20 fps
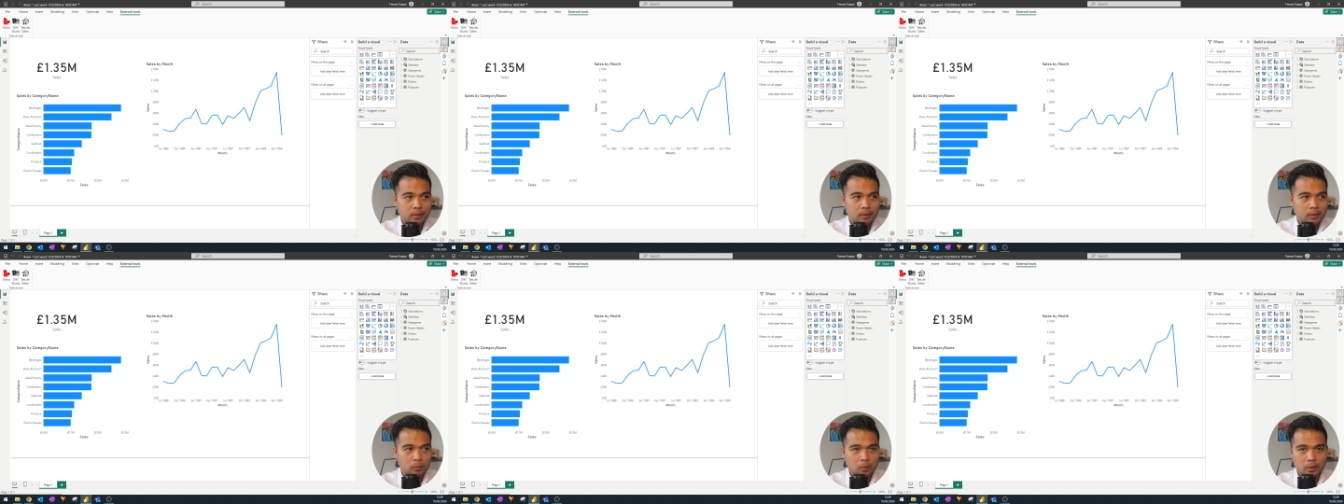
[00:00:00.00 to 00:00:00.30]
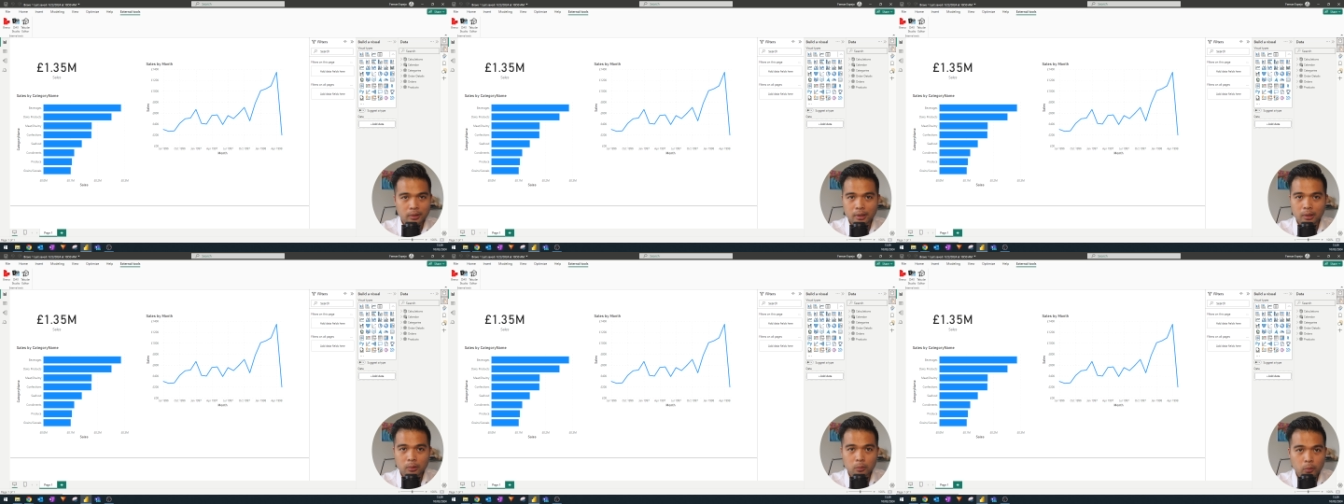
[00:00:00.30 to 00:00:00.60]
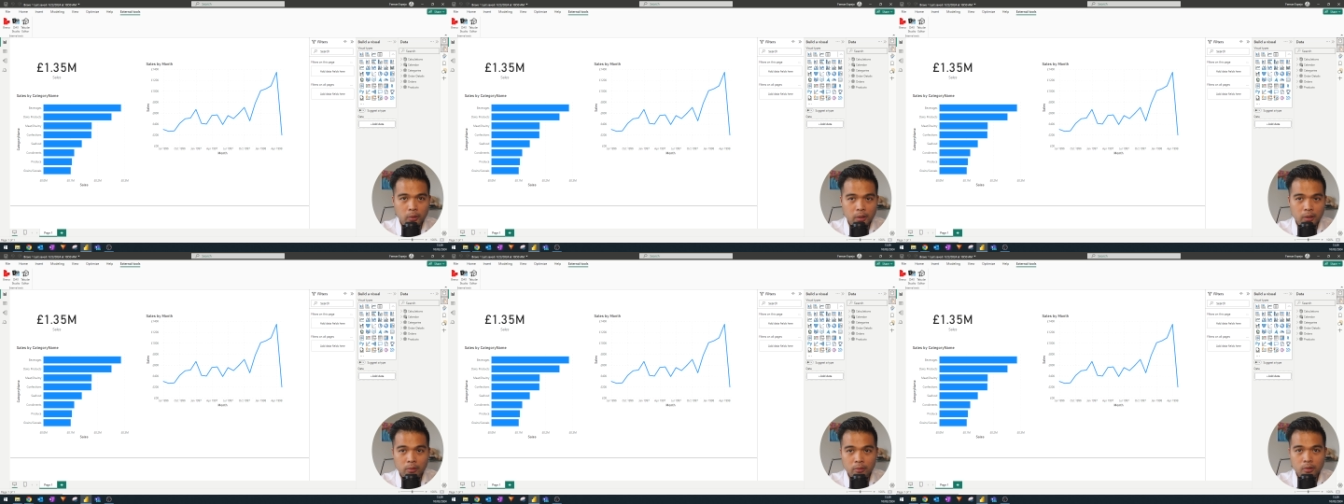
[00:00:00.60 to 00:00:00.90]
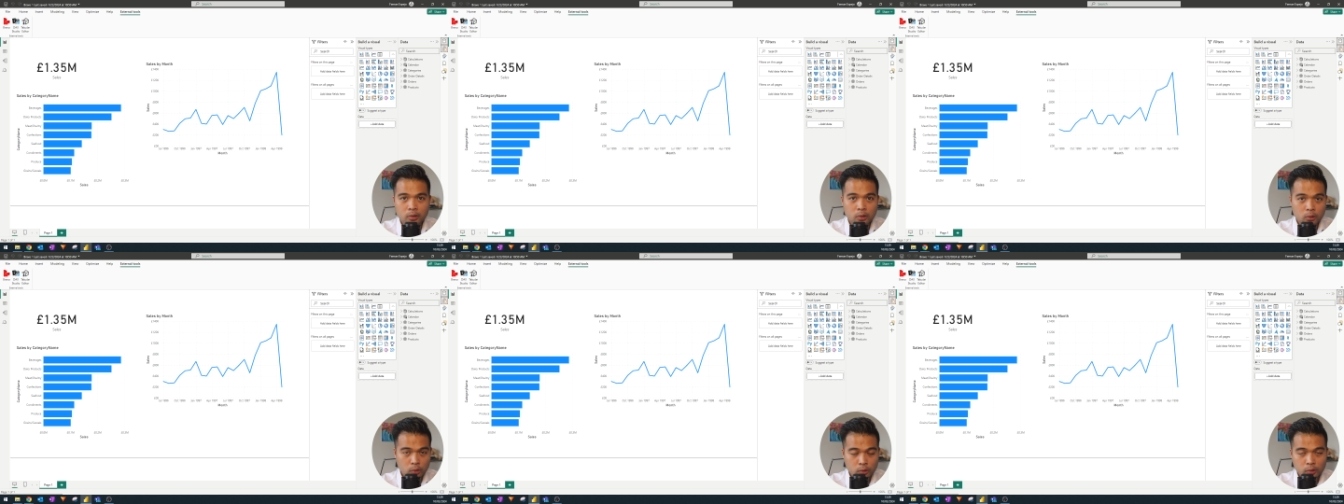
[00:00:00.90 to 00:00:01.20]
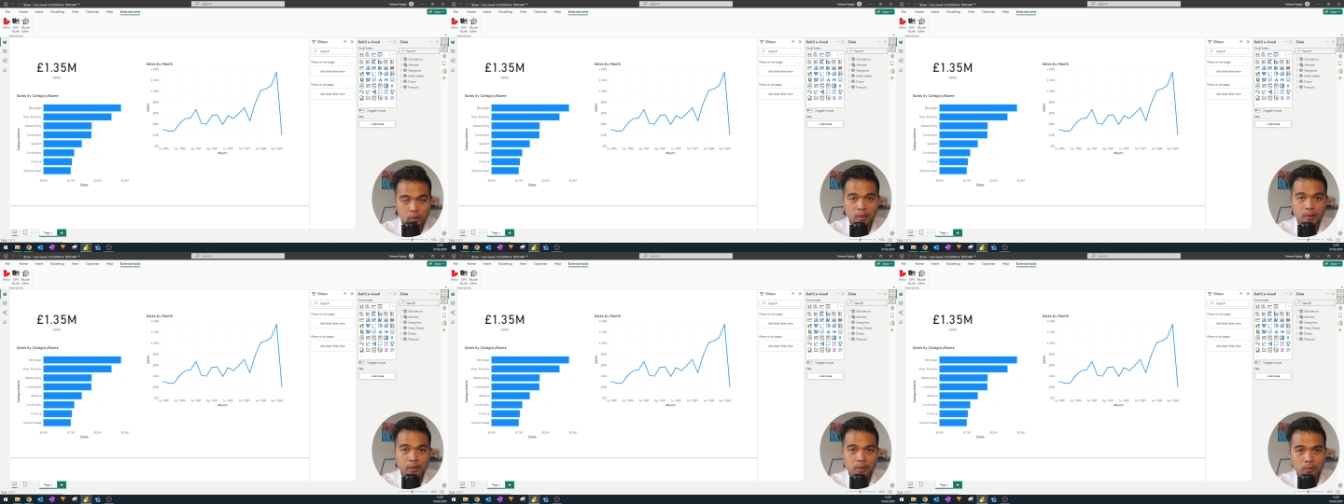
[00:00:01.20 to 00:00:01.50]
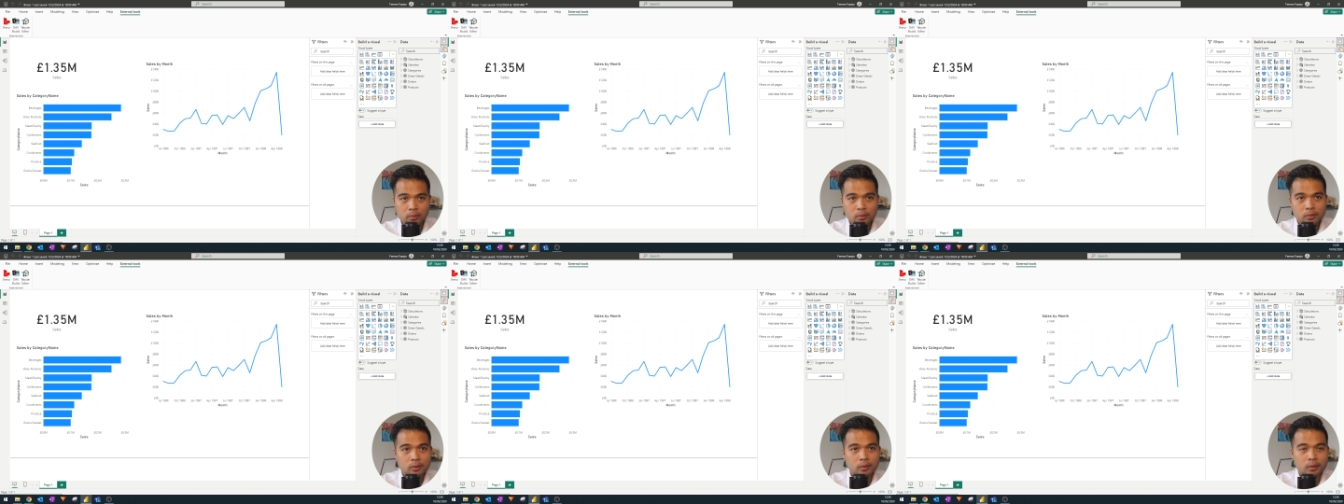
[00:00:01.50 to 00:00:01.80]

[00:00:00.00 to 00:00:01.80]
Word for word: the one that we usually use,